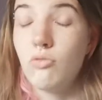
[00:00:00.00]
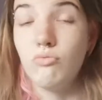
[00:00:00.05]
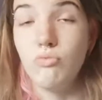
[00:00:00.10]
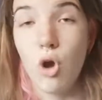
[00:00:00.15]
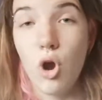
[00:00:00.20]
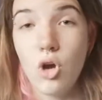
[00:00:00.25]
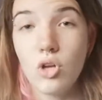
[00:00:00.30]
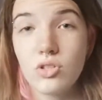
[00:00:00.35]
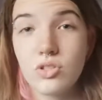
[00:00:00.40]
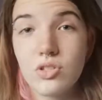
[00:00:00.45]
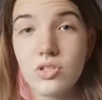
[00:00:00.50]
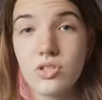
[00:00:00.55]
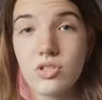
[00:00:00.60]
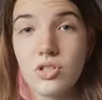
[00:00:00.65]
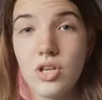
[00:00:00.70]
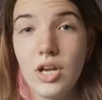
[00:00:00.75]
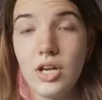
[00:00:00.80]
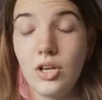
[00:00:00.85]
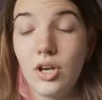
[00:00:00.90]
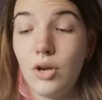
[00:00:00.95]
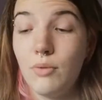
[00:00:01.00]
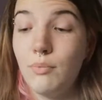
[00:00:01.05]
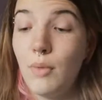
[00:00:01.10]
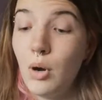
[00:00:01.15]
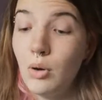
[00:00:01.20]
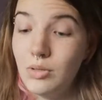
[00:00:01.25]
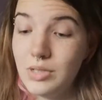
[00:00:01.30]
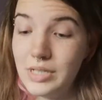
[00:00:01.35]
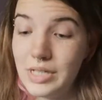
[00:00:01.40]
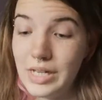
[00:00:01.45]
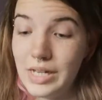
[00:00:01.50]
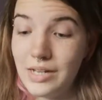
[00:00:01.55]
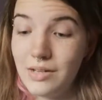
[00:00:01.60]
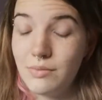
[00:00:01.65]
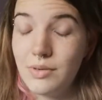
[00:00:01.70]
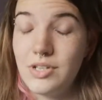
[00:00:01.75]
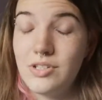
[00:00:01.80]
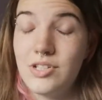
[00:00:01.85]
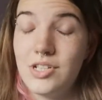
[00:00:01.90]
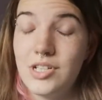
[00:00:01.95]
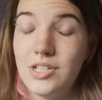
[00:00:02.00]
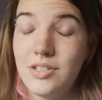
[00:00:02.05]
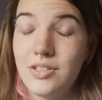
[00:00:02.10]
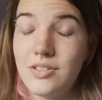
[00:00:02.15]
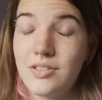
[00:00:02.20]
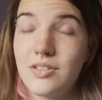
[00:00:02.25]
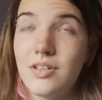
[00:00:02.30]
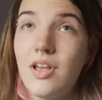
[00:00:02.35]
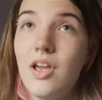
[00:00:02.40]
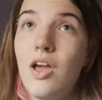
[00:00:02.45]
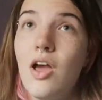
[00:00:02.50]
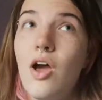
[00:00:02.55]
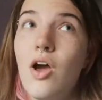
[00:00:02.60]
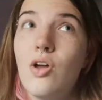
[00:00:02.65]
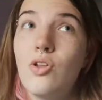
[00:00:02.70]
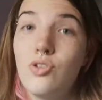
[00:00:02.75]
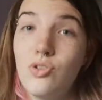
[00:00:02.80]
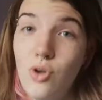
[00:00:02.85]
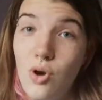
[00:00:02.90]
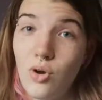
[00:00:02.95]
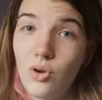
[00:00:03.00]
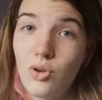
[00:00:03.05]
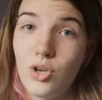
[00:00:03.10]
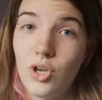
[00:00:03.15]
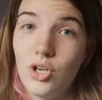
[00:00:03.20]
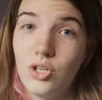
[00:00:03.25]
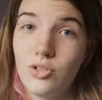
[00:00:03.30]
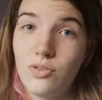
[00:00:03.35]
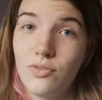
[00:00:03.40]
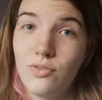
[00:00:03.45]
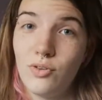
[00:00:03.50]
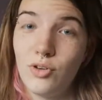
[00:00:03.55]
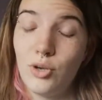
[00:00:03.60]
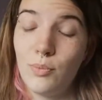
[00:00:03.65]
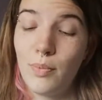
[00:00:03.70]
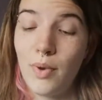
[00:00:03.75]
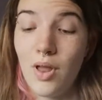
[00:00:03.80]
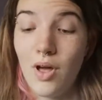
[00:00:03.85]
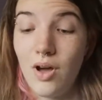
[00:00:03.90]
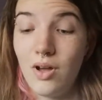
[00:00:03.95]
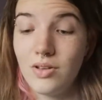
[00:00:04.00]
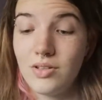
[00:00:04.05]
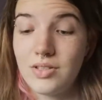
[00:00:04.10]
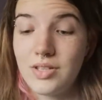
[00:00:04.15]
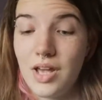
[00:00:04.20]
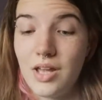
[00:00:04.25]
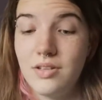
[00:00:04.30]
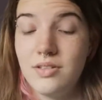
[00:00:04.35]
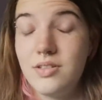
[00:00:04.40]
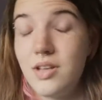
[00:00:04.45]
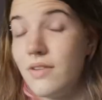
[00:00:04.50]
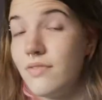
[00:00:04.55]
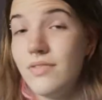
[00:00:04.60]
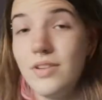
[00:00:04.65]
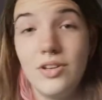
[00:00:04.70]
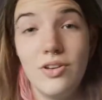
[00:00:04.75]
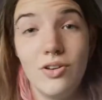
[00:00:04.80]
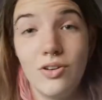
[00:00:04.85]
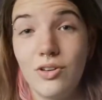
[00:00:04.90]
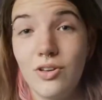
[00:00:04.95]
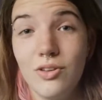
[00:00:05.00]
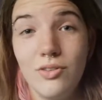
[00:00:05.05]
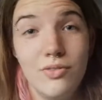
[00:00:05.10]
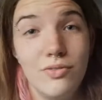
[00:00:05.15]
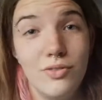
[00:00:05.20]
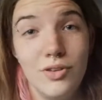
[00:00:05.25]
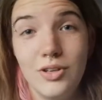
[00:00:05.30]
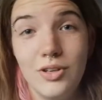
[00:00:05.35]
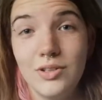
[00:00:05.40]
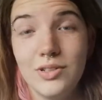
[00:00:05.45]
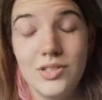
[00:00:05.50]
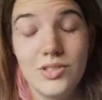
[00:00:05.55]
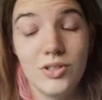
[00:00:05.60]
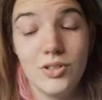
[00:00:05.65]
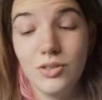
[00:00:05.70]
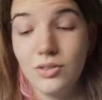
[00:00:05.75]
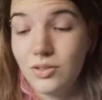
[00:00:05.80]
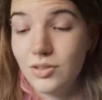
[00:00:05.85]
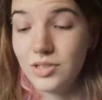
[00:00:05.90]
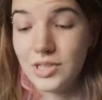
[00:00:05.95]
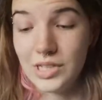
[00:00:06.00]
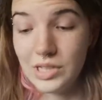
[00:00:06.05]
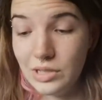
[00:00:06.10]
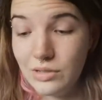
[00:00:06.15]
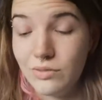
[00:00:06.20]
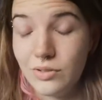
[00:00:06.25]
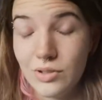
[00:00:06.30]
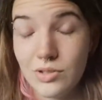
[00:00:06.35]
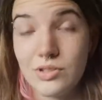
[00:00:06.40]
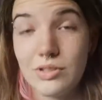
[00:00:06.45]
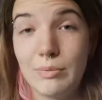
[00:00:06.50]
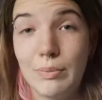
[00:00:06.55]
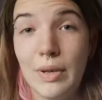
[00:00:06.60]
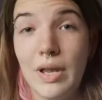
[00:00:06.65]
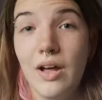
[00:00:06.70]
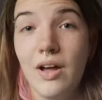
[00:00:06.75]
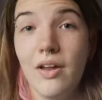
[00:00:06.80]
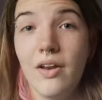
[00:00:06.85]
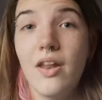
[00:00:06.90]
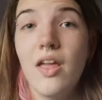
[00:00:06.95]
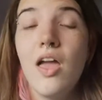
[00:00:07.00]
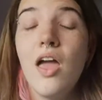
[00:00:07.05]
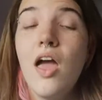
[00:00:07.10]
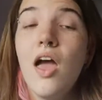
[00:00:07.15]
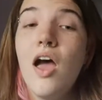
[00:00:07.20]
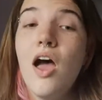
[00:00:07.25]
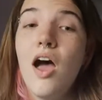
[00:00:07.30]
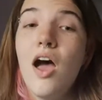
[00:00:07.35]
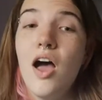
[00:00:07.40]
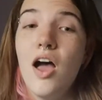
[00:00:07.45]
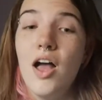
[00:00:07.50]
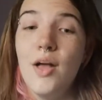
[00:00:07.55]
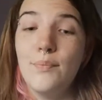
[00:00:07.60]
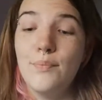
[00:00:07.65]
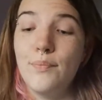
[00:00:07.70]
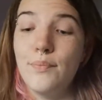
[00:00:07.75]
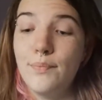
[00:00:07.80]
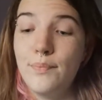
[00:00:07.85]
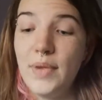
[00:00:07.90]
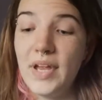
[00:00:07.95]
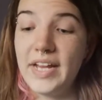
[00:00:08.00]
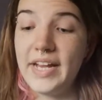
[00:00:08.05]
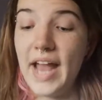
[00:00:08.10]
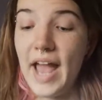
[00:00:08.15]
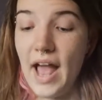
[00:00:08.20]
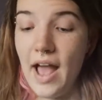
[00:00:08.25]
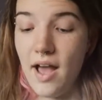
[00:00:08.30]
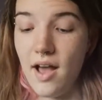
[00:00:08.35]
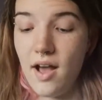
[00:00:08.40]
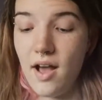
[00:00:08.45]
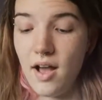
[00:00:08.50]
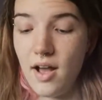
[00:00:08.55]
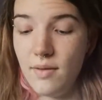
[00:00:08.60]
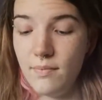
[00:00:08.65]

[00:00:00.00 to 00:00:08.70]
rot and go mouldy, which is not good for your plant and definitely not good for you at all, because then you've lost a plant. But yeah,